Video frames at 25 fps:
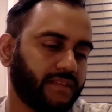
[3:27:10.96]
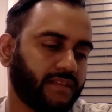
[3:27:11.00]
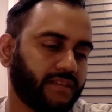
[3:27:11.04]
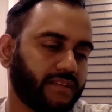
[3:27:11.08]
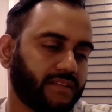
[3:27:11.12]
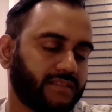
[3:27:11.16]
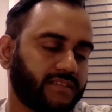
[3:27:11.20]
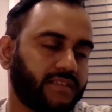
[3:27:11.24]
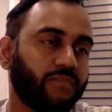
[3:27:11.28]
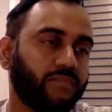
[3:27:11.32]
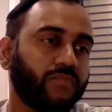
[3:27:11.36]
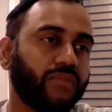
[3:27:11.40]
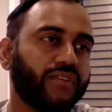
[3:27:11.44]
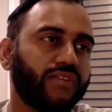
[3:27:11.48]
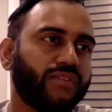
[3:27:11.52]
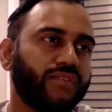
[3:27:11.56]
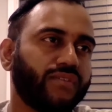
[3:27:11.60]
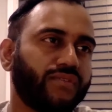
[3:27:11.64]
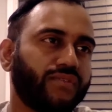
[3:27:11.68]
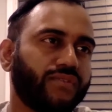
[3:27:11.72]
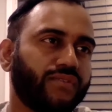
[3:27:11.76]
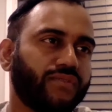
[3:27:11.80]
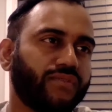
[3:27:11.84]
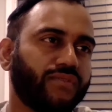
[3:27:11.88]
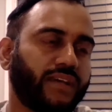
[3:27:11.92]
someone
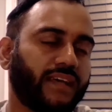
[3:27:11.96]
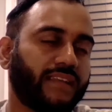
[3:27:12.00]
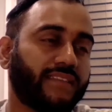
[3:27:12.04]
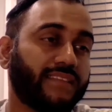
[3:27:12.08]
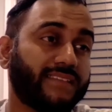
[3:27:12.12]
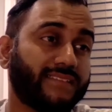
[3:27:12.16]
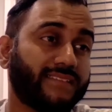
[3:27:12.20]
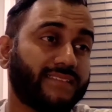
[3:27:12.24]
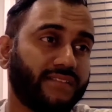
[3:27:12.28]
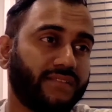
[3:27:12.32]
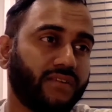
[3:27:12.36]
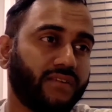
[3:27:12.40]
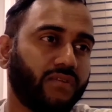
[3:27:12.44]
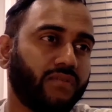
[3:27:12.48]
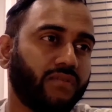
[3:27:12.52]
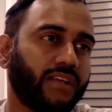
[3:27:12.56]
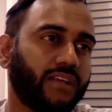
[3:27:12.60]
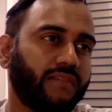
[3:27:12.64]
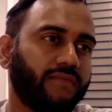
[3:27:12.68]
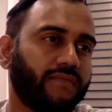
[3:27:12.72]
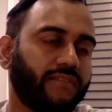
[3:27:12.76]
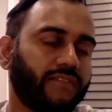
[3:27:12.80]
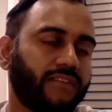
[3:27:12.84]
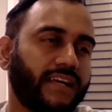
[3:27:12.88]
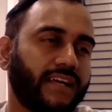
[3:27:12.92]
who at the CEO
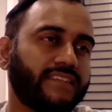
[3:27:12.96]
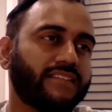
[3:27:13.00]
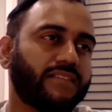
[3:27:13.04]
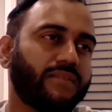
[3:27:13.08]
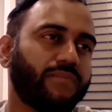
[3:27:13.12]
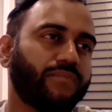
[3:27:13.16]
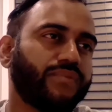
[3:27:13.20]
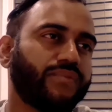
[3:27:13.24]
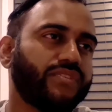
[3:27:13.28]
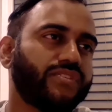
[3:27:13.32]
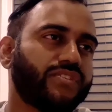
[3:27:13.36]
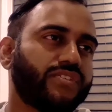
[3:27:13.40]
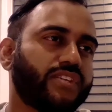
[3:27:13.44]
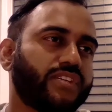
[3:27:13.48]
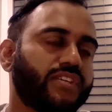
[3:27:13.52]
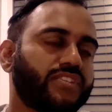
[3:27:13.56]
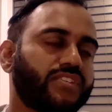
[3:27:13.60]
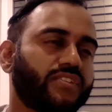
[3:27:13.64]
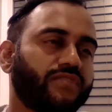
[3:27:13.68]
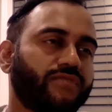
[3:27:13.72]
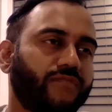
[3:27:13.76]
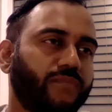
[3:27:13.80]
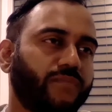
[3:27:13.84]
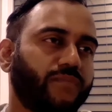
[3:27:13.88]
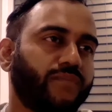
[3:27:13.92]
level has an
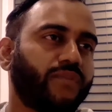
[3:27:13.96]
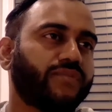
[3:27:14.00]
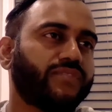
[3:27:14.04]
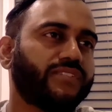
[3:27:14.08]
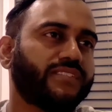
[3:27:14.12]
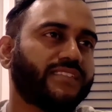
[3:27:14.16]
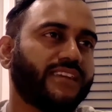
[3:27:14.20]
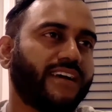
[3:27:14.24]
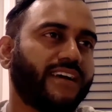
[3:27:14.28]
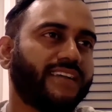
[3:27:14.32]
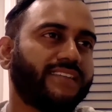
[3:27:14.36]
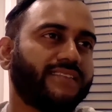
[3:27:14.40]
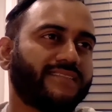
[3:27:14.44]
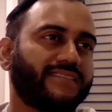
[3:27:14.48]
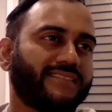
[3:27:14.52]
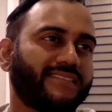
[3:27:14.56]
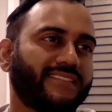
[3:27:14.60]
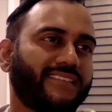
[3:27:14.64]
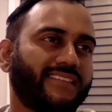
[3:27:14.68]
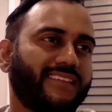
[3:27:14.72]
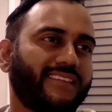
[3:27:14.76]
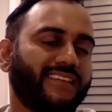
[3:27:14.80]
appreciation for both sides.